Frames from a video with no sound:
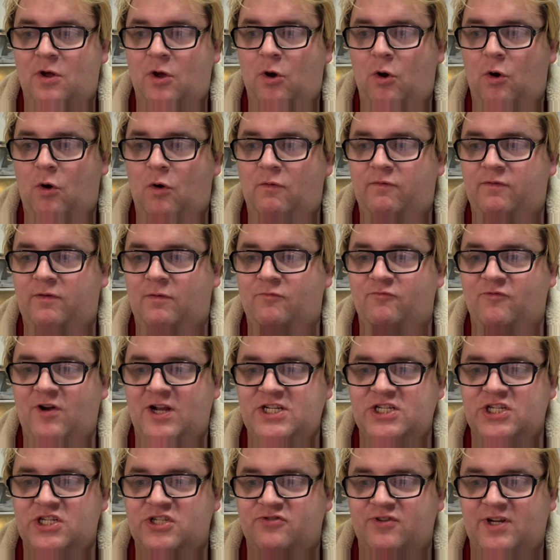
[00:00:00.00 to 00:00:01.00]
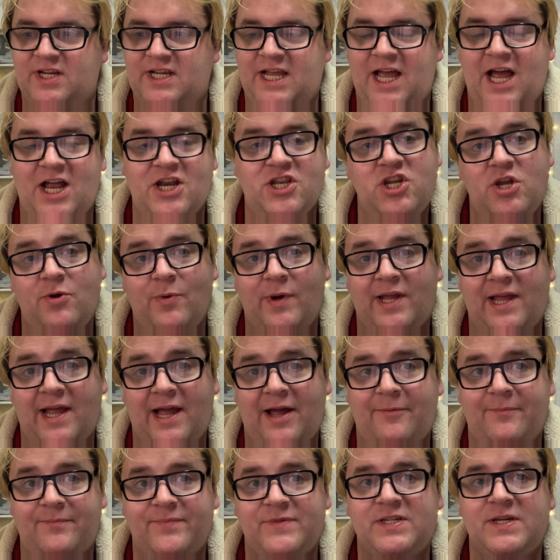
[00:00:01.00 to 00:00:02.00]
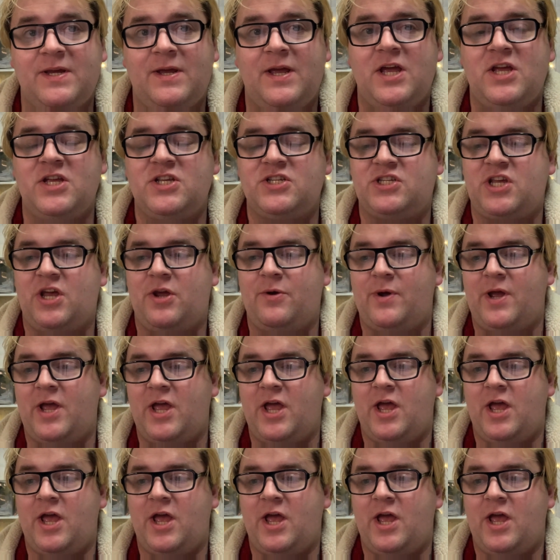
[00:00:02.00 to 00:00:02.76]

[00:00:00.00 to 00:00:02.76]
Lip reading: or from registering a new account. So